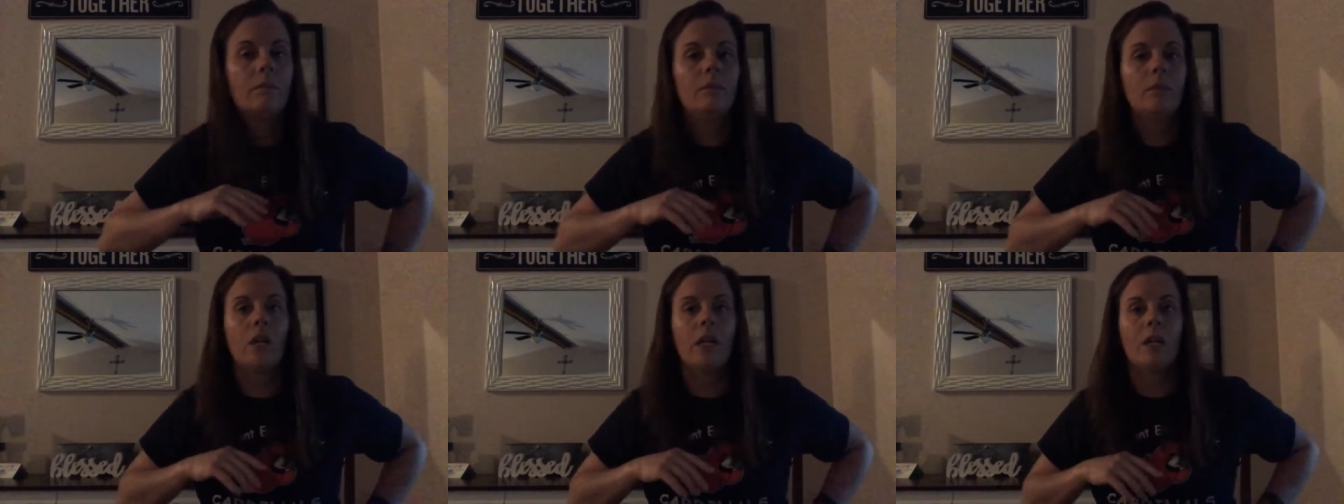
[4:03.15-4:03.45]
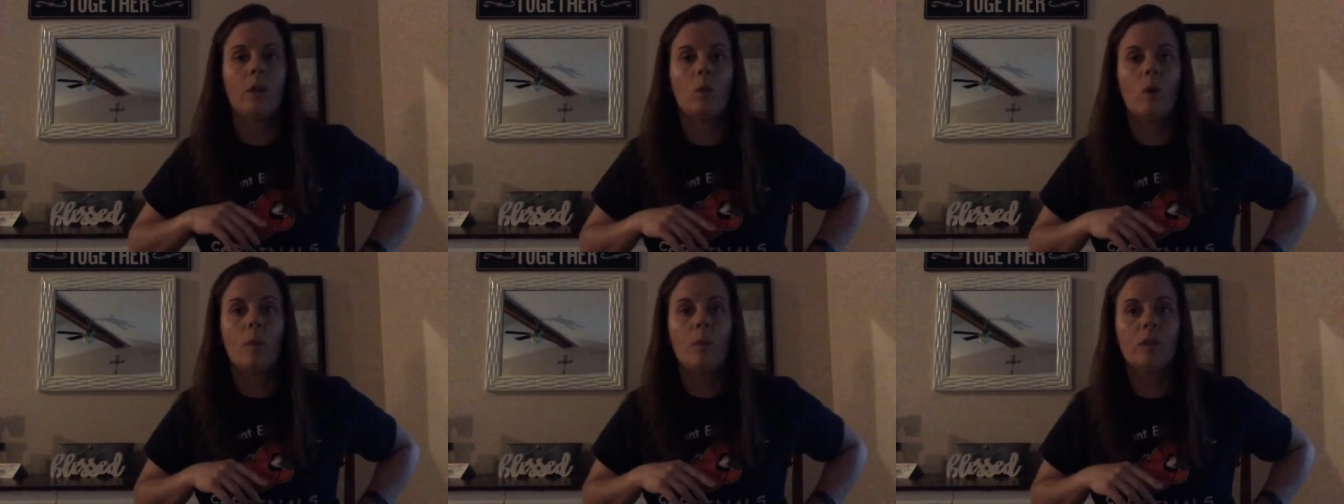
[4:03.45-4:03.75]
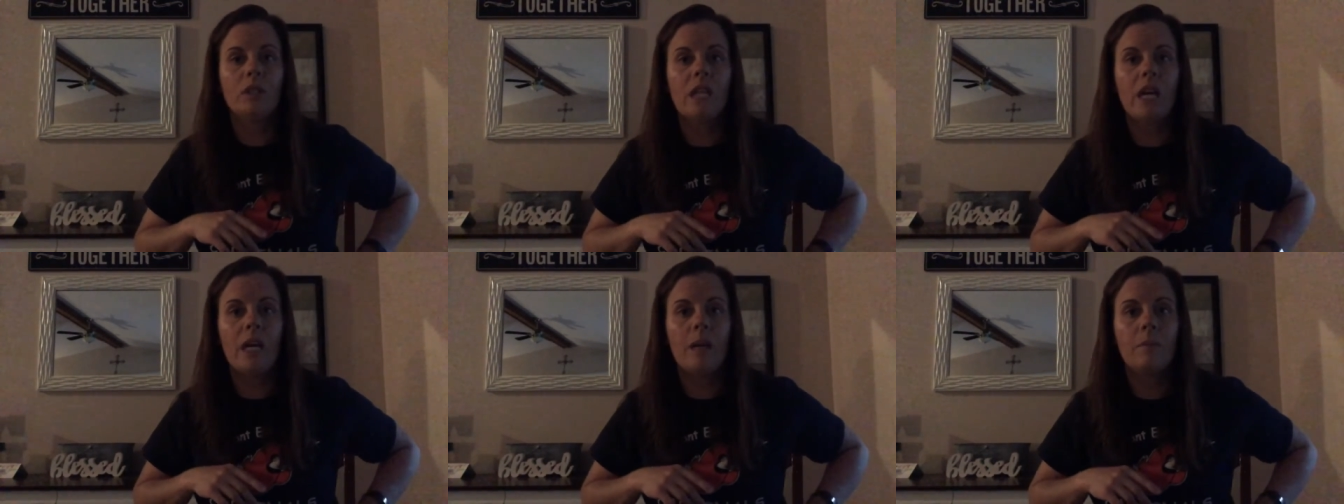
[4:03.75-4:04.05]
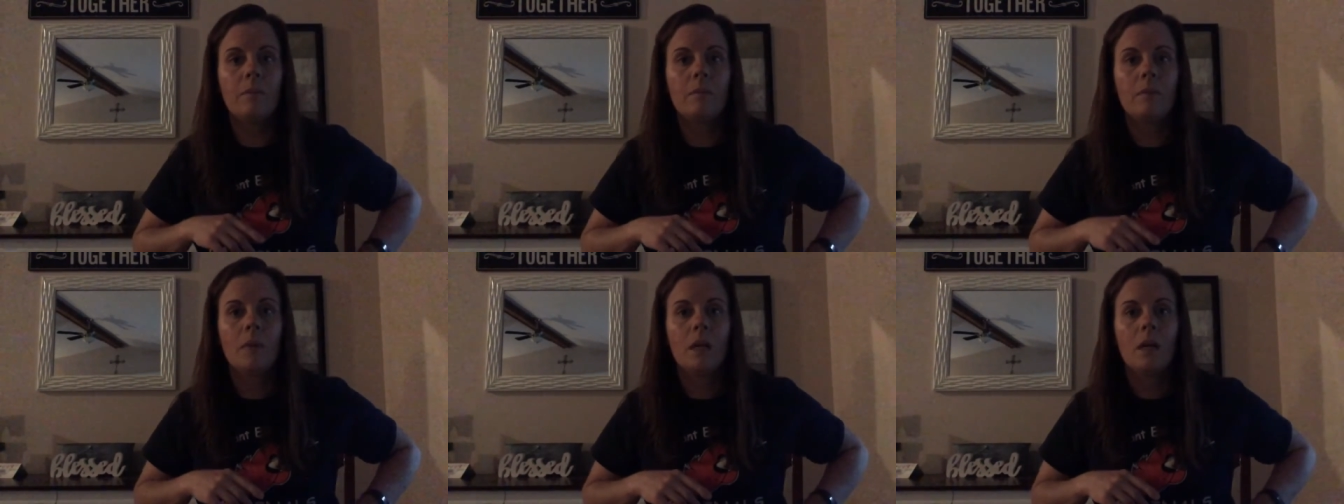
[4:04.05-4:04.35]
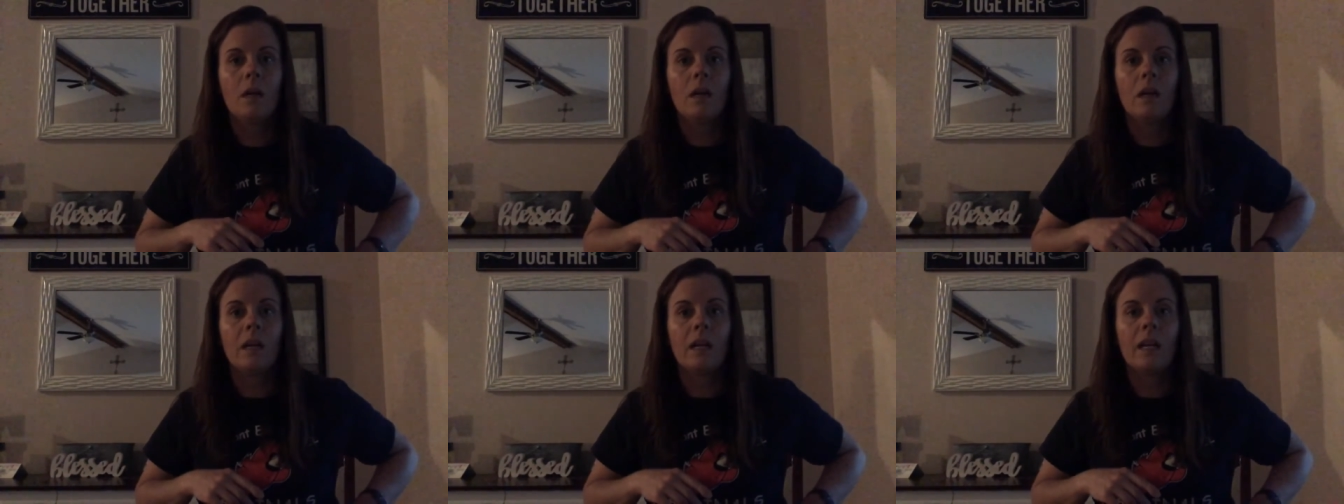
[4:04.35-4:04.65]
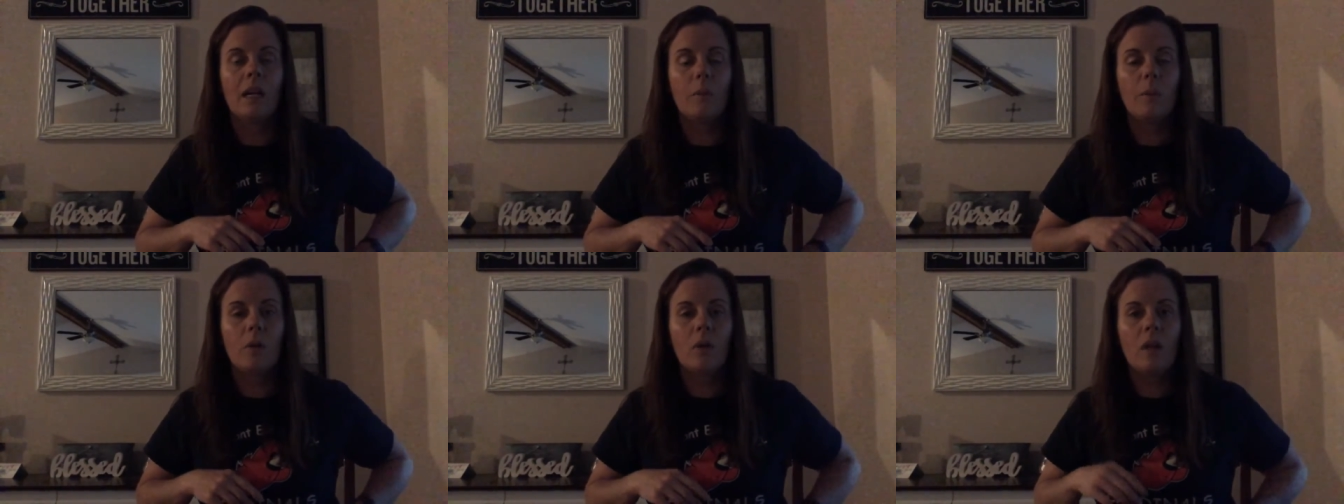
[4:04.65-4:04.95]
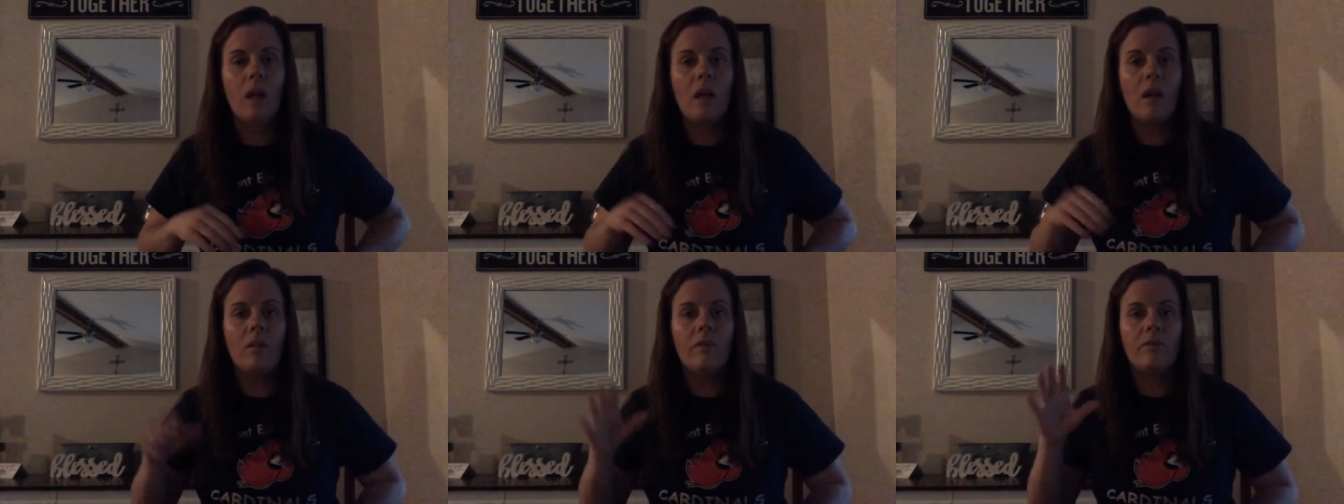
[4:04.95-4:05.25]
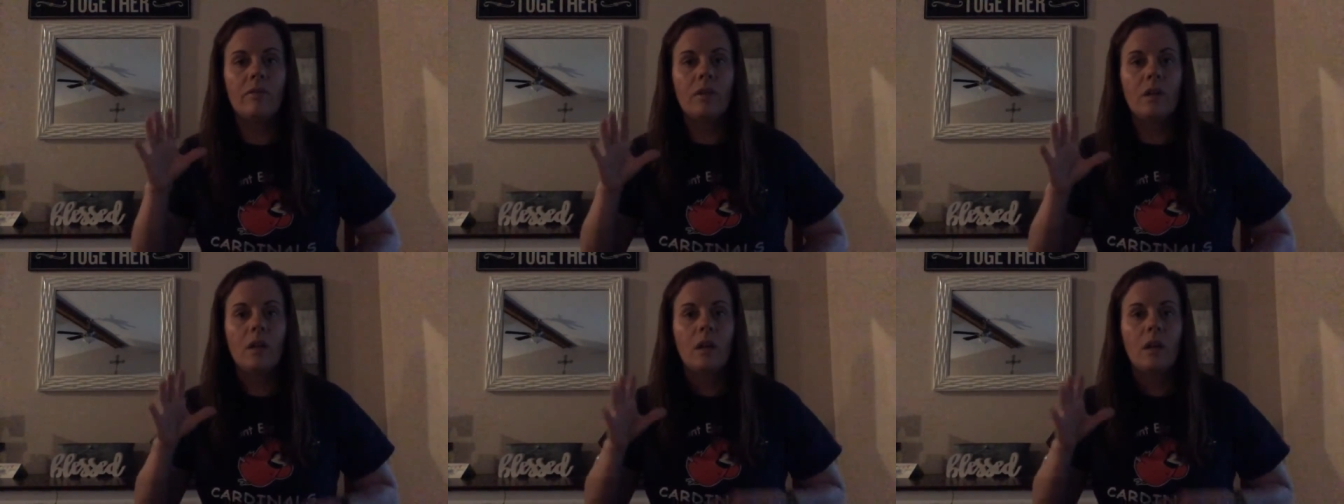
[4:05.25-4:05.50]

All right, one more time. Get up your glove.